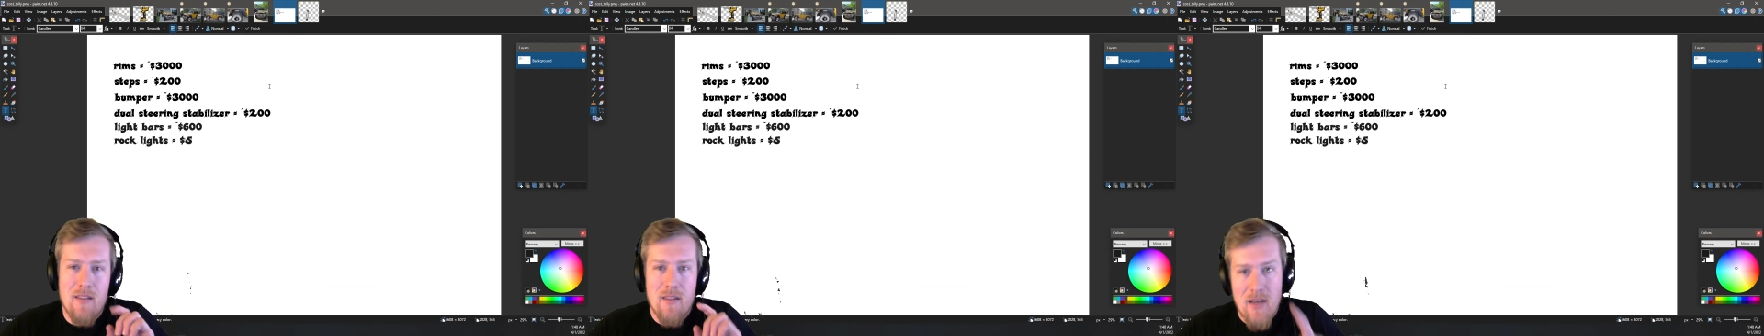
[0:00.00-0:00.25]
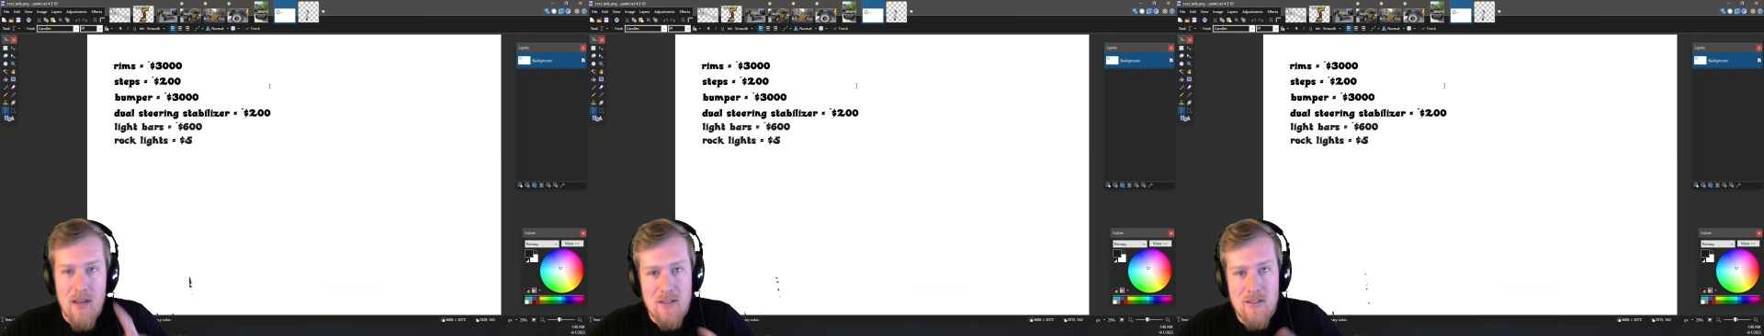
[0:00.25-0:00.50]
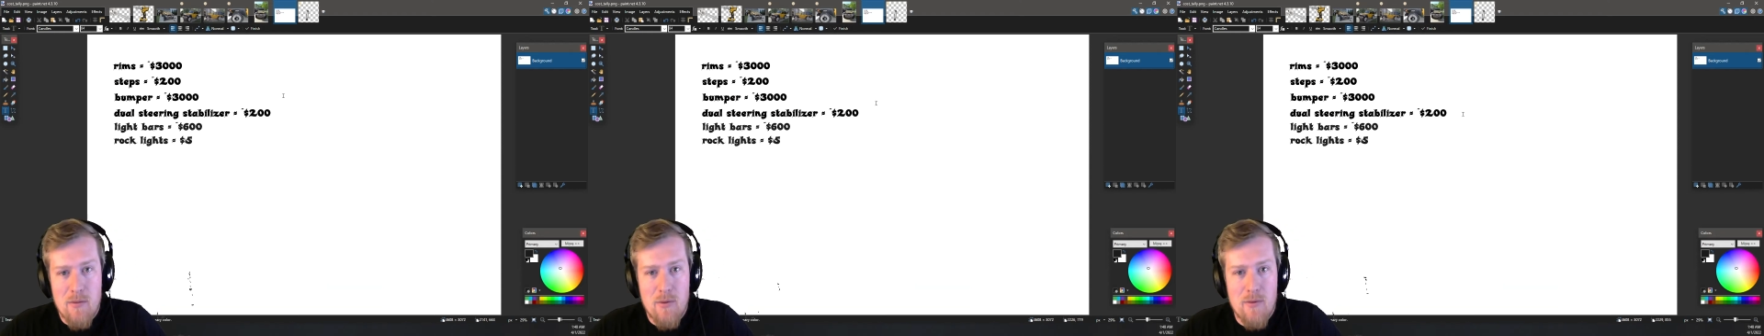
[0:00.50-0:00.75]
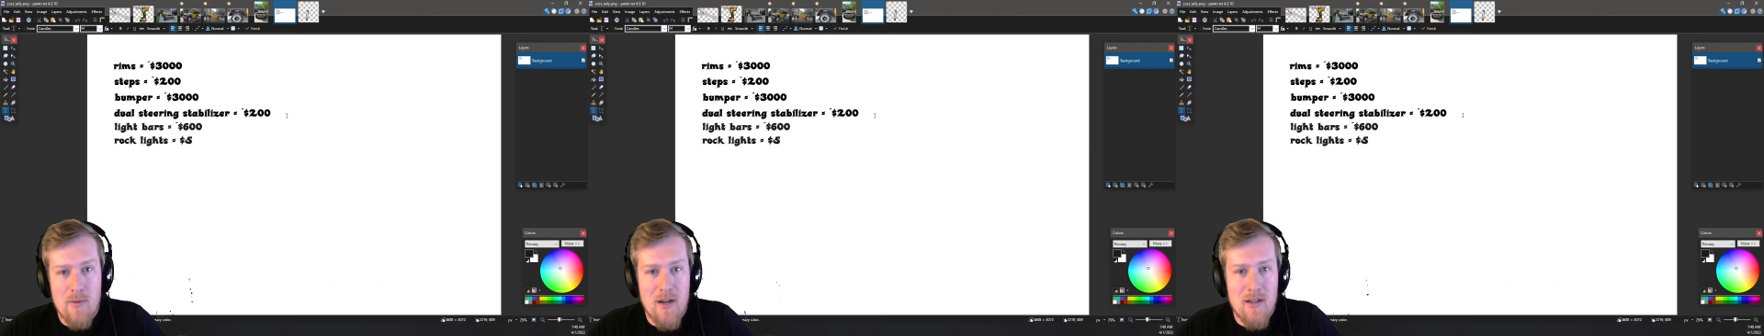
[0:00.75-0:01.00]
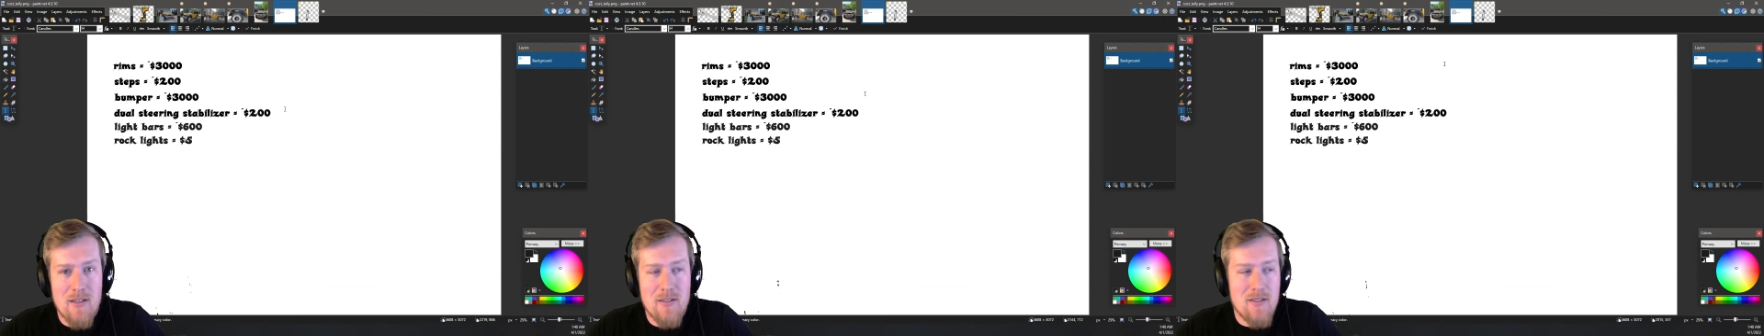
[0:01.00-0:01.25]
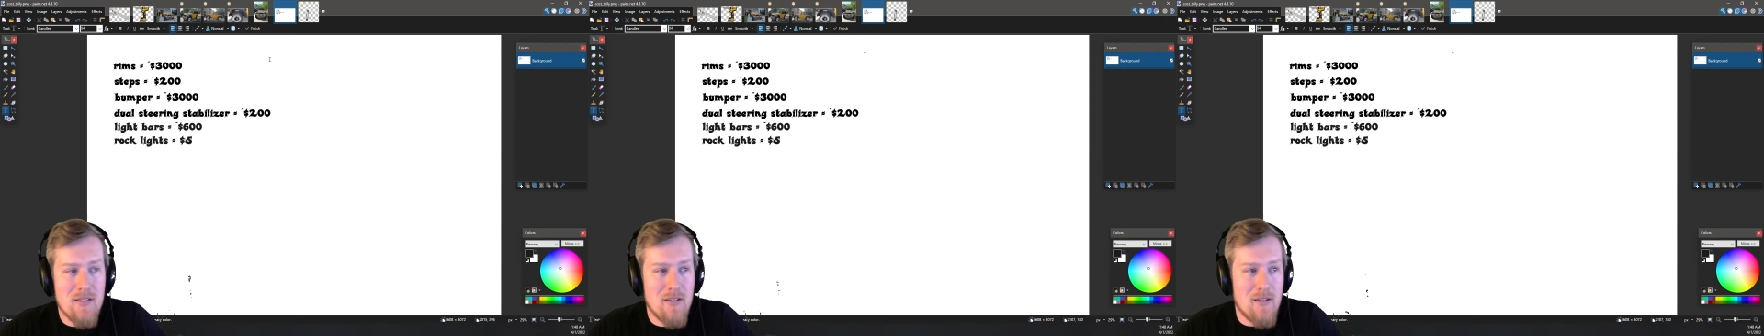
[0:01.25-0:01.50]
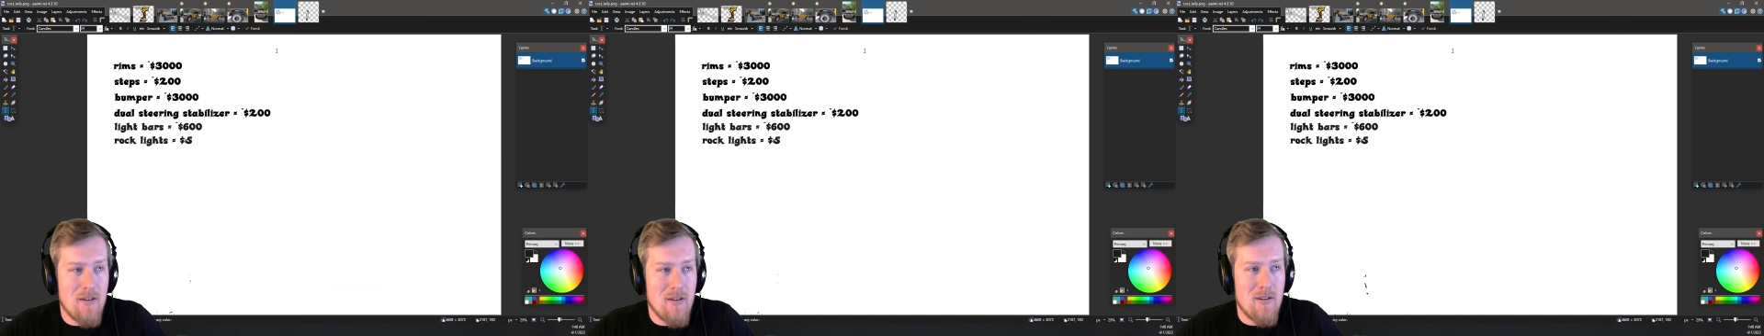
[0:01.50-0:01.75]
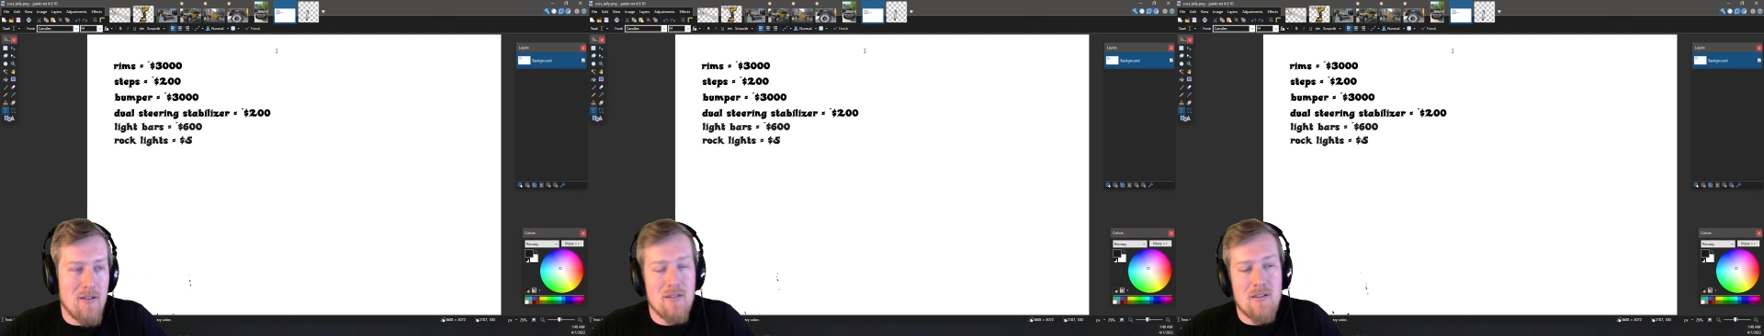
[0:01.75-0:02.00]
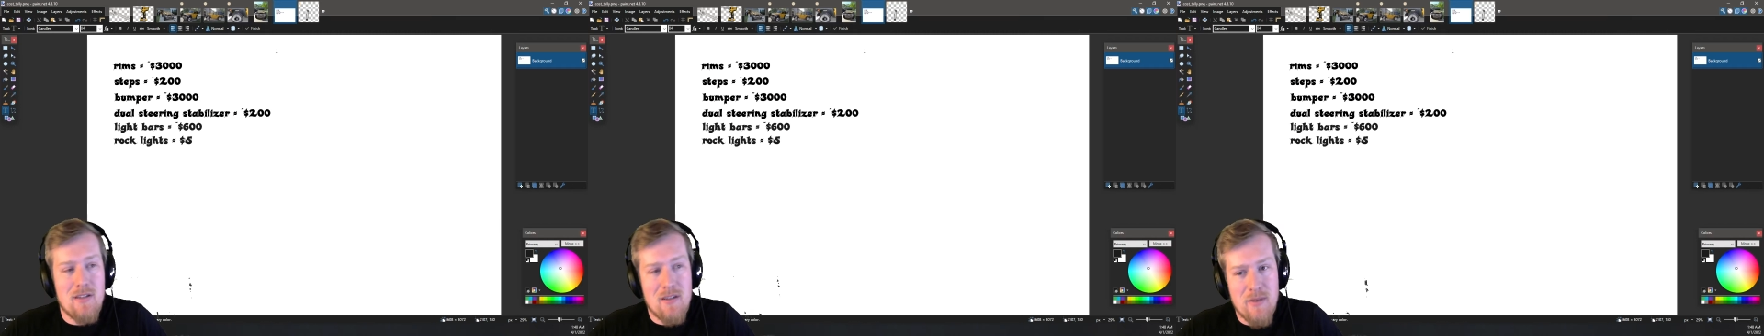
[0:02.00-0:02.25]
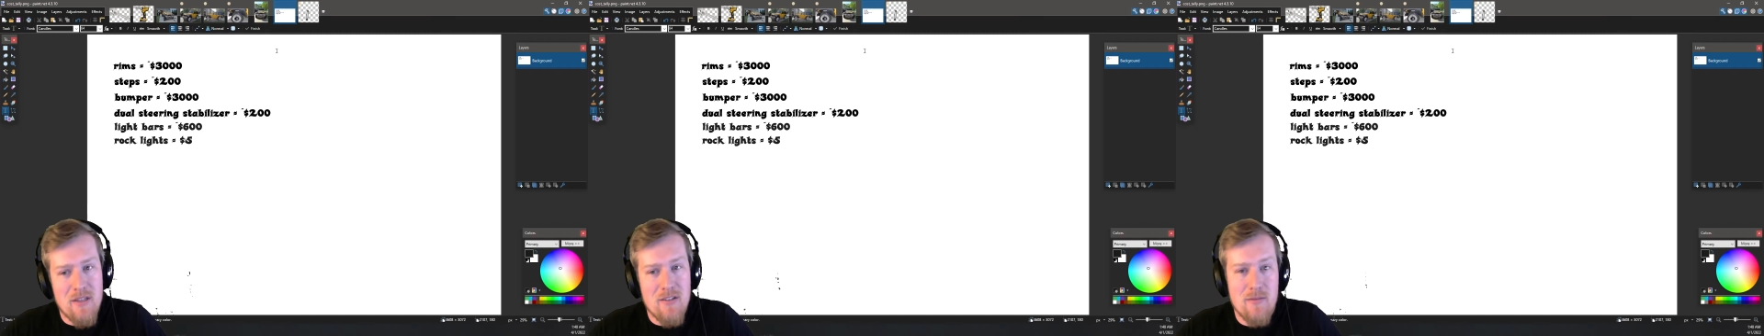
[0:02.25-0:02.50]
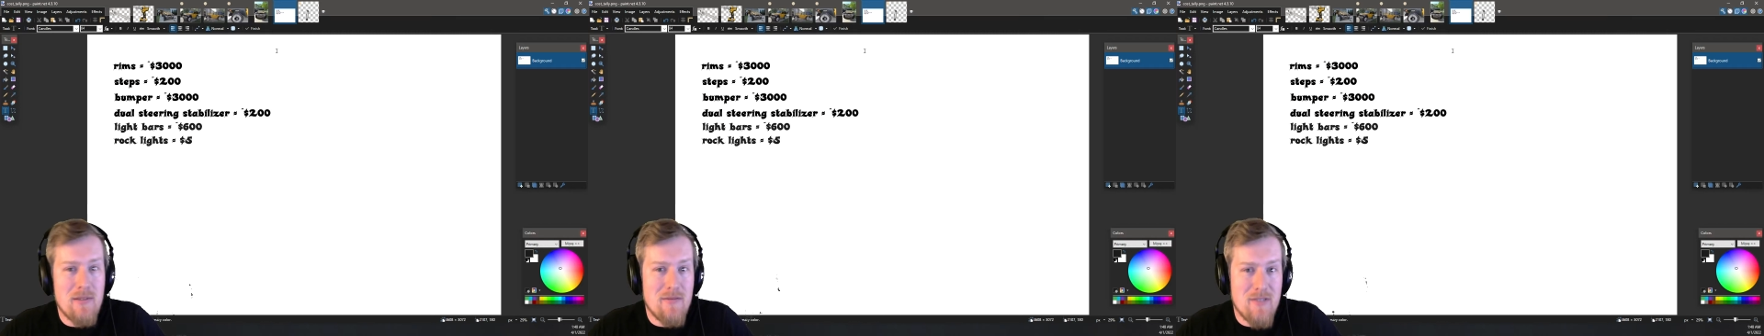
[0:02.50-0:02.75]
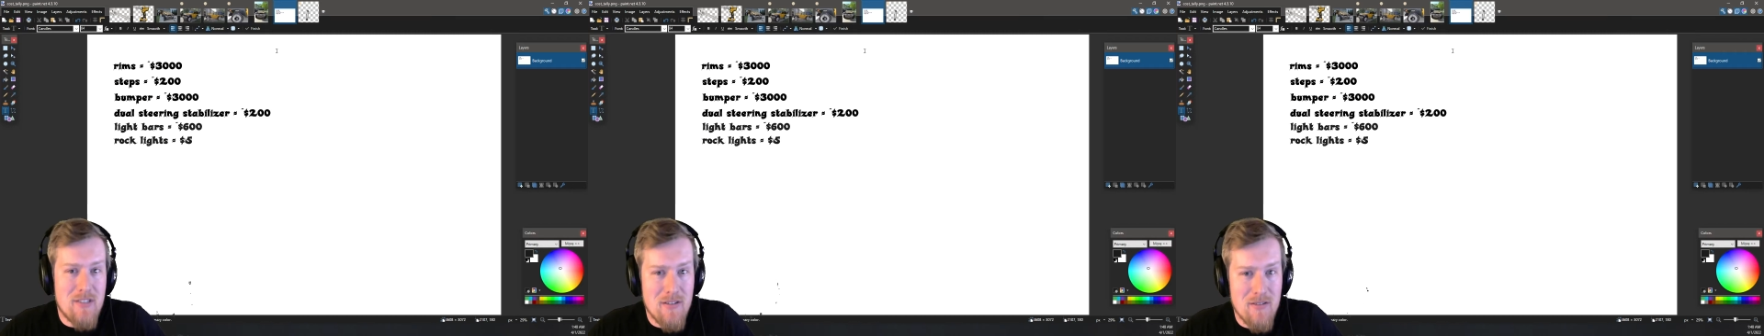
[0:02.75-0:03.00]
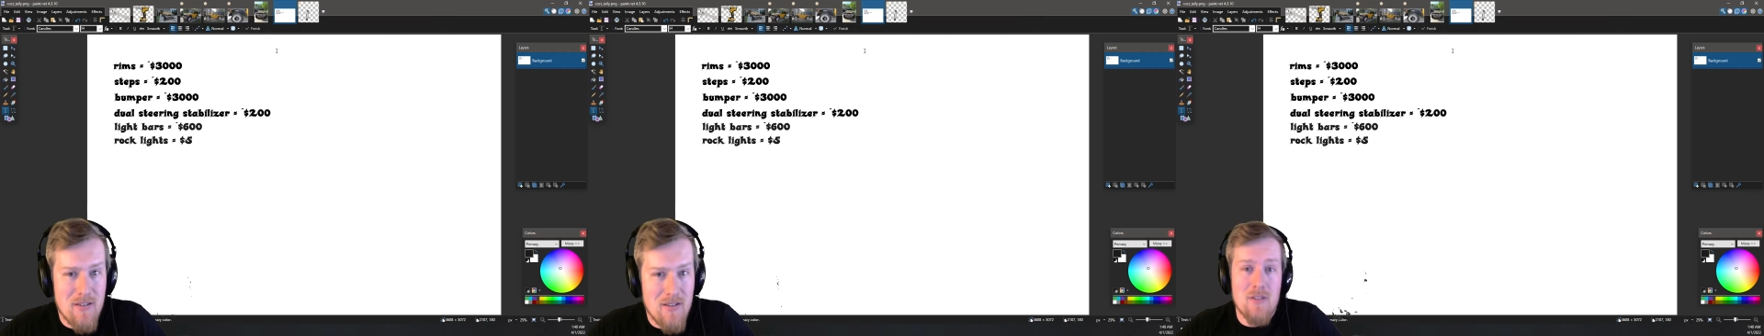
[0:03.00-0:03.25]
The next couple mods are going to be a little bit of a secret,